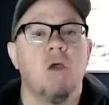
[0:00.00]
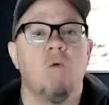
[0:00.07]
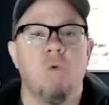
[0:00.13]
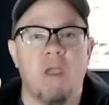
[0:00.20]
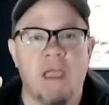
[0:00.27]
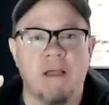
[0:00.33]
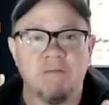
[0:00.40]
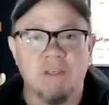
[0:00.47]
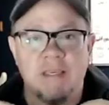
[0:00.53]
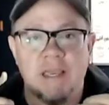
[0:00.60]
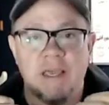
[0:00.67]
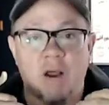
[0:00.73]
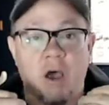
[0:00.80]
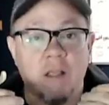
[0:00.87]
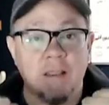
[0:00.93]
We have to
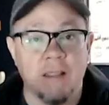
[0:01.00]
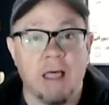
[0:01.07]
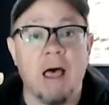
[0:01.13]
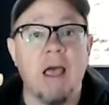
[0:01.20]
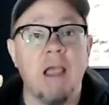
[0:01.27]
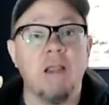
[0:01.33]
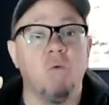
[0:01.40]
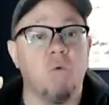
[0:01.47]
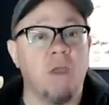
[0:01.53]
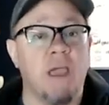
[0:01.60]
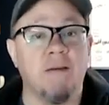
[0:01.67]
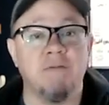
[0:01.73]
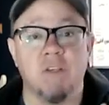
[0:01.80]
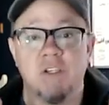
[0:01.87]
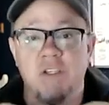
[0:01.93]
get online. We
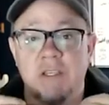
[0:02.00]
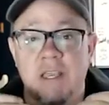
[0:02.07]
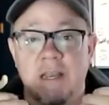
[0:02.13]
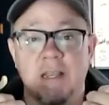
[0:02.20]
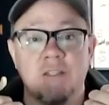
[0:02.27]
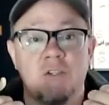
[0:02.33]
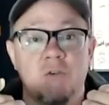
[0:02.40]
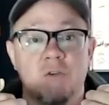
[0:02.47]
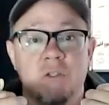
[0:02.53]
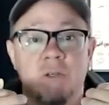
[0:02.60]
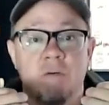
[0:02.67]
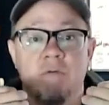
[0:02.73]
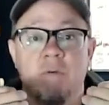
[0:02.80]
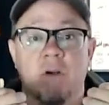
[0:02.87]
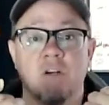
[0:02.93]
have to get into some
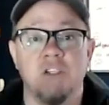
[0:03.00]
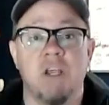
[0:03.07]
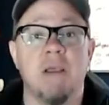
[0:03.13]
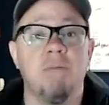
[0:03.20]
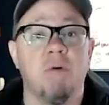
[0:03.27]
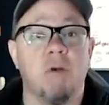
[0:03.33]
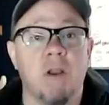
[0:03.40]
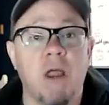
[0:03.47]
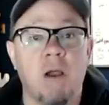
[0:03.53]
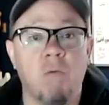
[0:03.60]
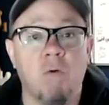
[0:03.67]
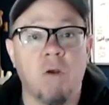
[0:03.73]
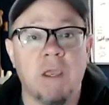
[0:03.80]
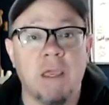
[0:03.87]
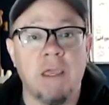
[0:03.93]
of our chamber
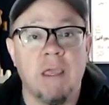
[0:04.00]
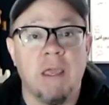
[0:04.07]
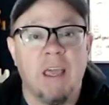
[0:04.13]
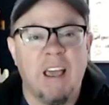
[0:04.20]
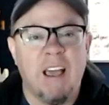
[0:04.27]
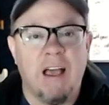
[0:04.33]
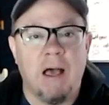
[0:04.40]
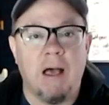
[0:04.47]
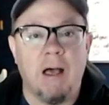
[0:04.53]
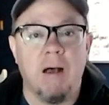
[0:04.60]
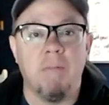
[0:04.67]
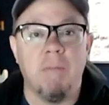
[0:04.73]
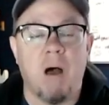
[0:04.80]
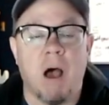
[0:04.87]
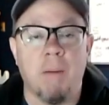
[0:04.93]
networking
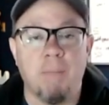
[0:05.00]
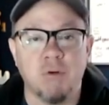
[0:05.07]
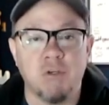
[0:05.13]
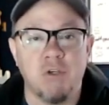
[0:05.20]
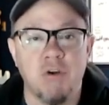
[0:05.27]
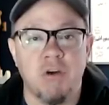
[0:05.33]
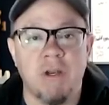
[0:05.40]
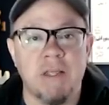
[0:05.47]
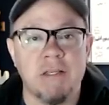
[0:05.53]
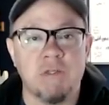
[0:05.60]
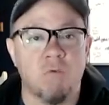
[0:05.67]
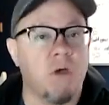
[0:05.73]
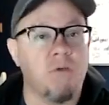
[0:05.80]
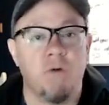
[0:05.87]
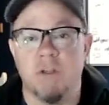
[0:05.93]
um, opportunities,
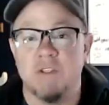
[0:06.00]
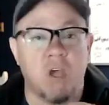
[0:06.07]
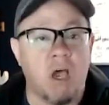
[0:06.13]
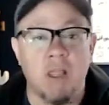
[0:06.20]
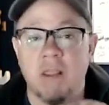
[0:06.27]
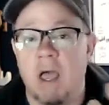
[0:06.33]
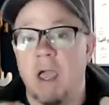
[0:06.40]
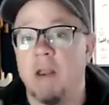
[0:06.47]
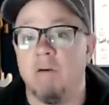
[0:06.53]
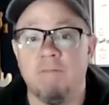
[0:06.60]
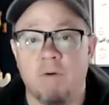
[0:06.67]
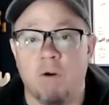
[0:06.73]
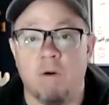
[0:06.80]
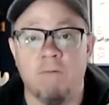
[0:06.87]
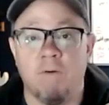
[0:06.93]
whether it's online or,
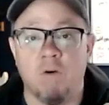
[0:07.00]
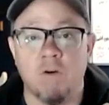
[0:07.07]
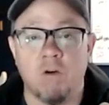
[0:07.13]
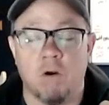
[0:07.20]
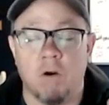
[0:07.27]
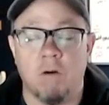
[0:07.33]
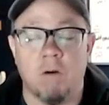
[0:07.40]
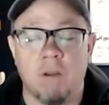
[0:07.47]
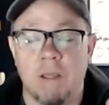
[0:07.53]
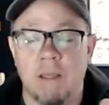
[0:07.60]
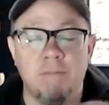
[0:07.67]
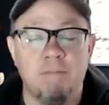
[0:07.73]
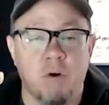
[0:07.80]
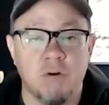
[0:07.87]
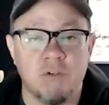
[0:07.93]
or, or,
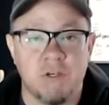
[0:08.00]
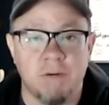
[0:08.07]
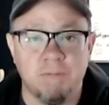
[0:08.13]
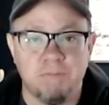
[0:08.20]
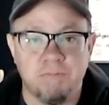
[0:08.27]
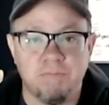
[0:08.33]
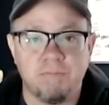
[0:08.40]
in person.